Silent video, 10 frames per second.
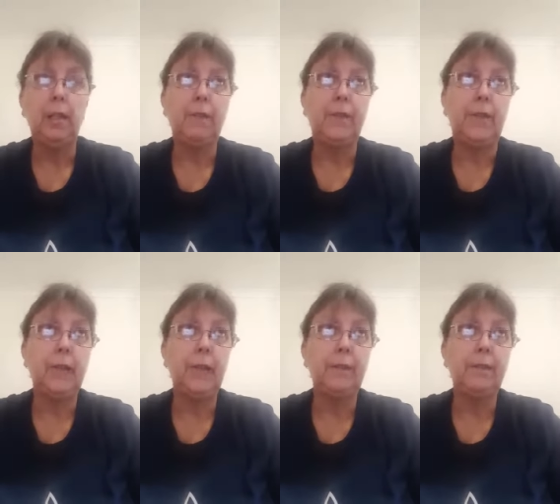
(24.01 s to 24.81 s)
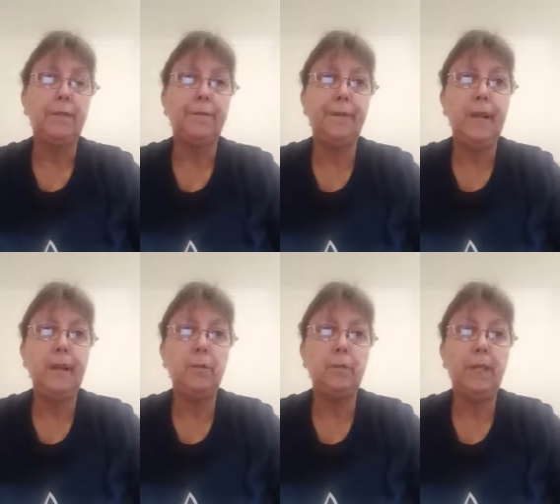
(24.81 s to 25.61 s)
If the card has
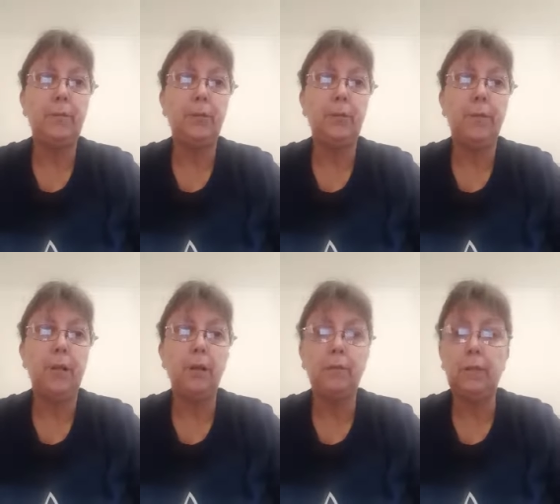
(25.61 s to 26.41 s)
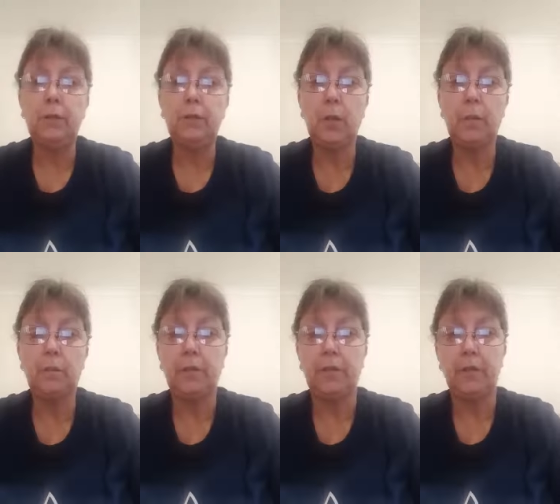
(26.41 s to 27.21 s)
failed, people have piled in on top of
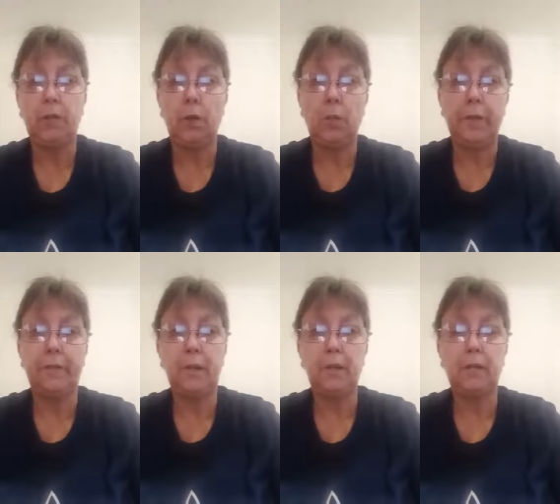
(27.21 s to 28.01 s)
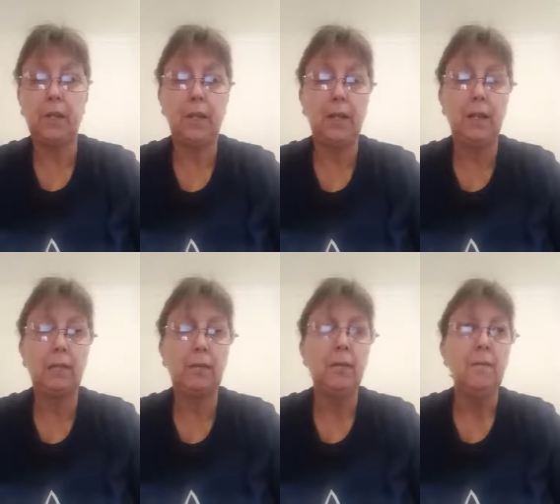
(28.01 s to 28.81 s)
them. Maybe you've got one of those
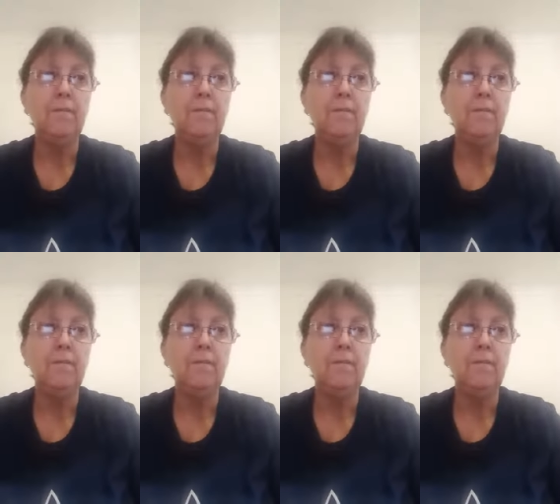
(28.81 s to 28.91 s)
cards.